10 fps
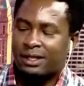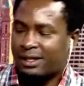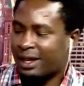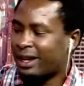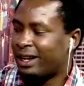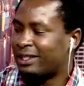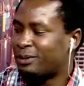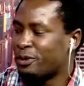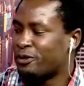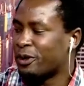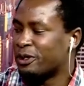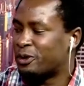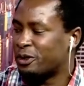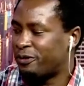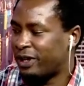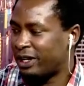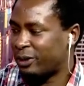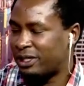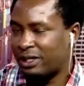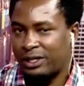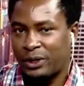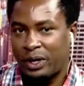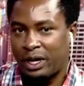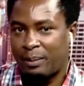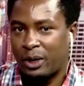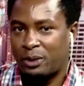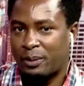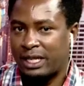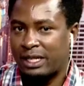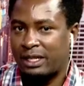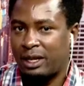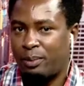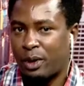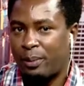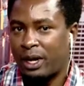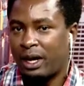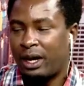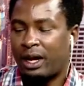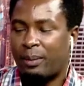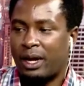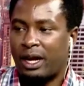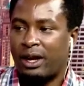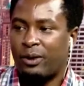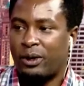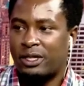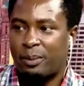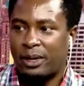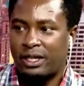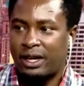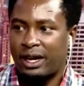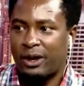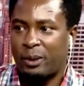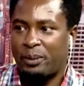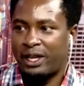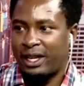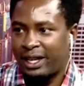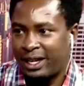So, sir, let's move on swiftly. We're still talking about matters hip-hop. Labala, unaweza patikana wapi?